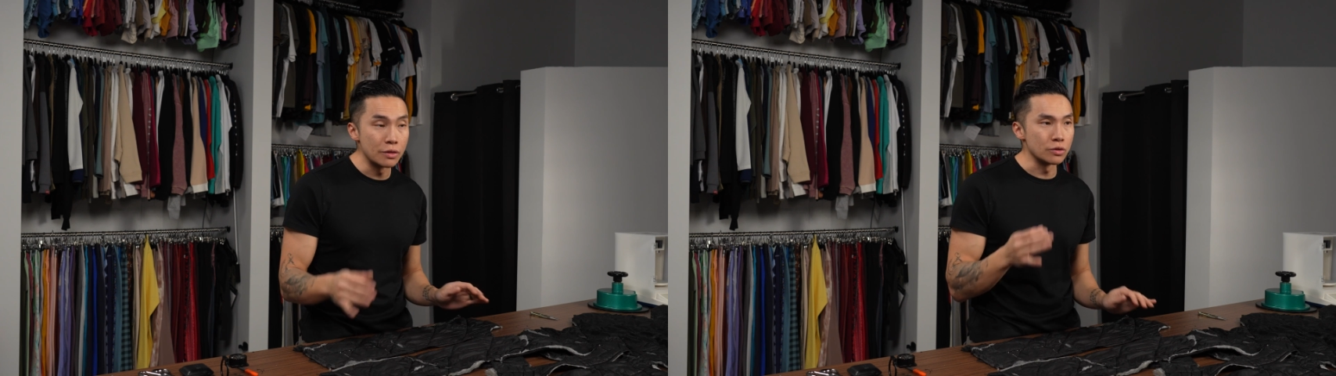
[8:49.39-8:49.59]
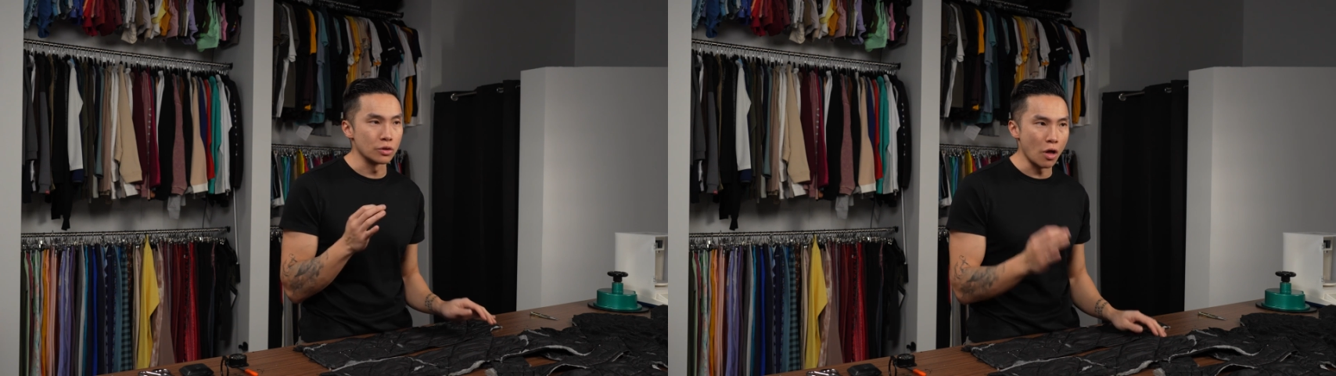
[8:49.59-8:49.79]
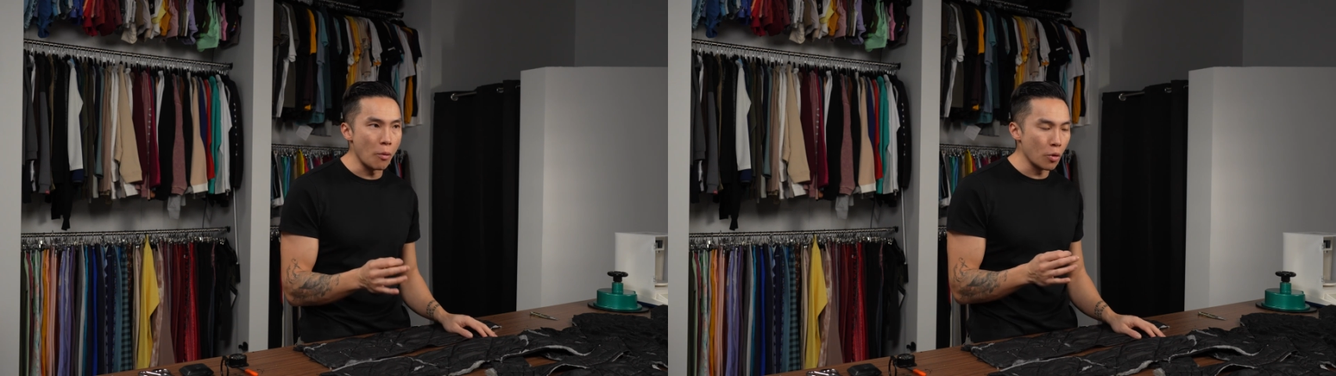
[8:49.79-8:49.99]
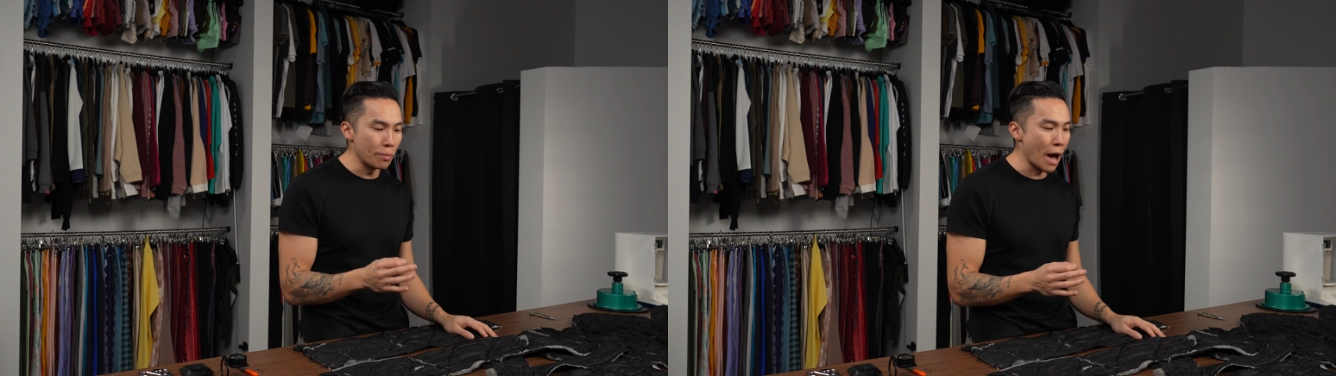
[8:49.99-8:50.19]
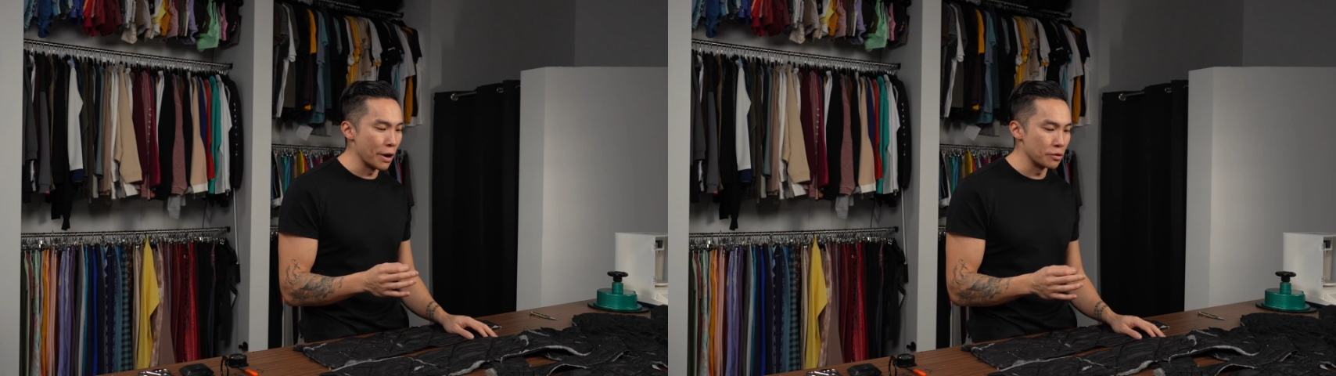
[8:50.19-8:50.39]
There's a lot more
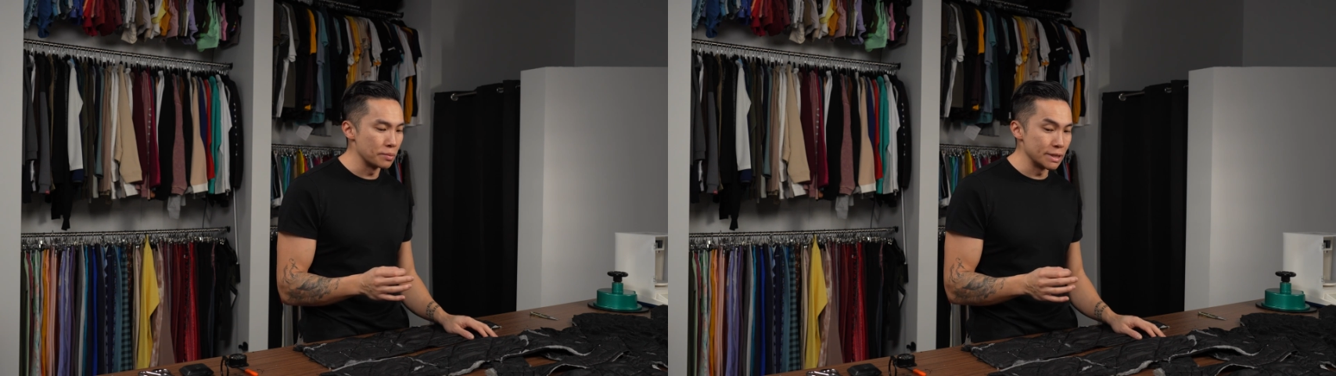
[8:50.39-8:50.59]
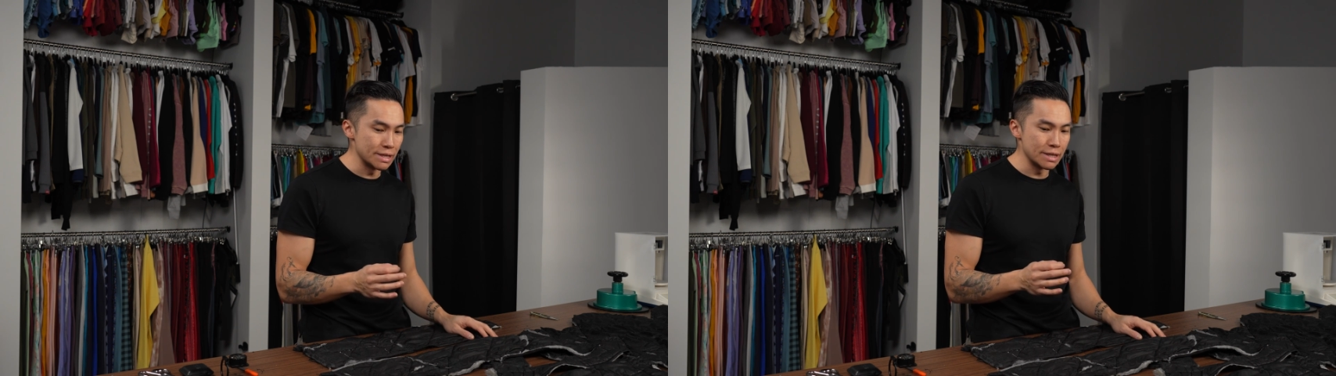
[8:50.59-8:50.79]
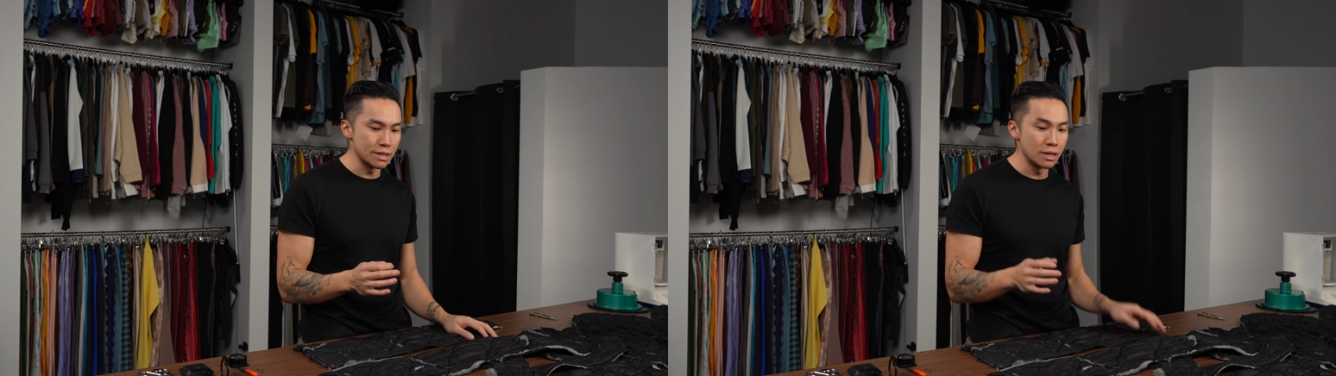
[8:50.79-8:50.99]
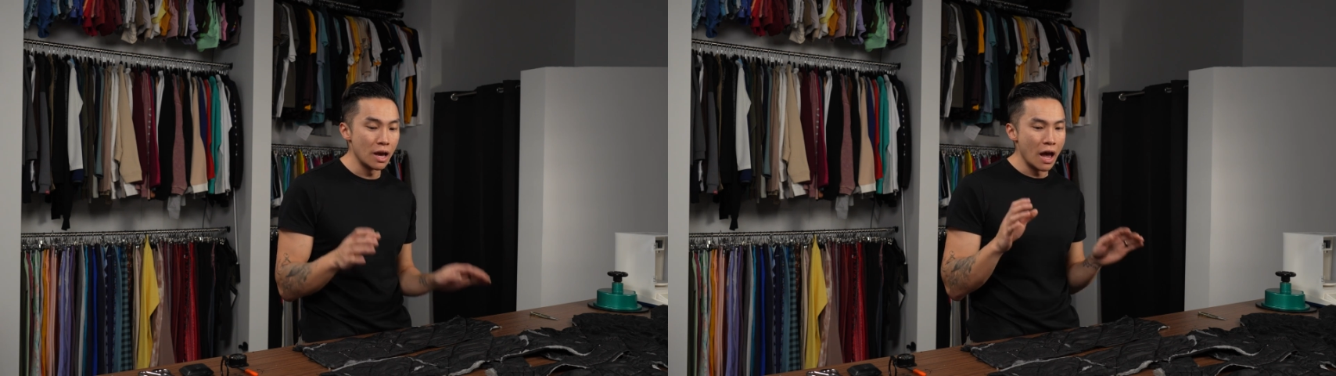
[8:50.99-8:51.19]
pattern pieces.